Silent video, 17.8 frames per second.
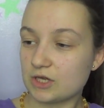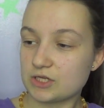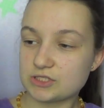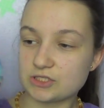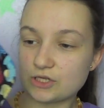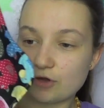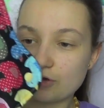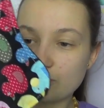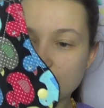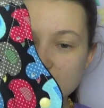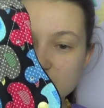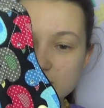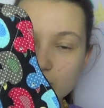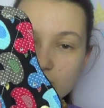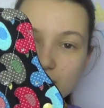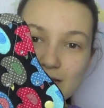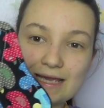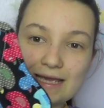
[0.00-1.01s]
So this
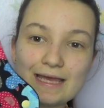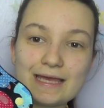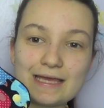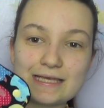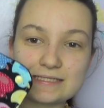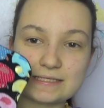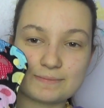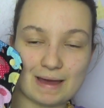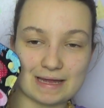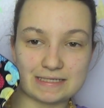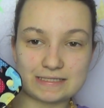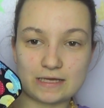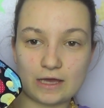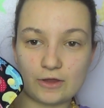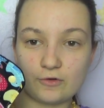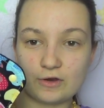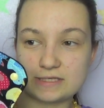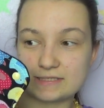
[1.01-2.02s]
one is the panty
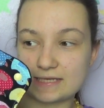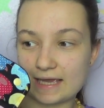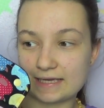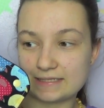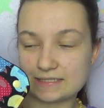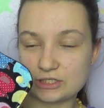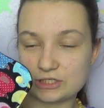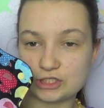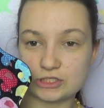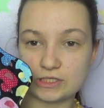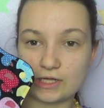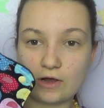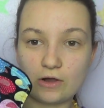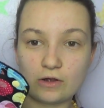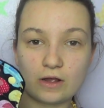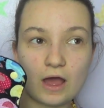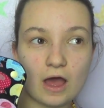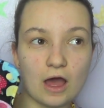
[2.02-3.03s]
liner. It's 8 inches
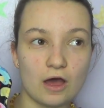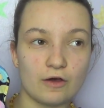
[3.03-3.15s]
long.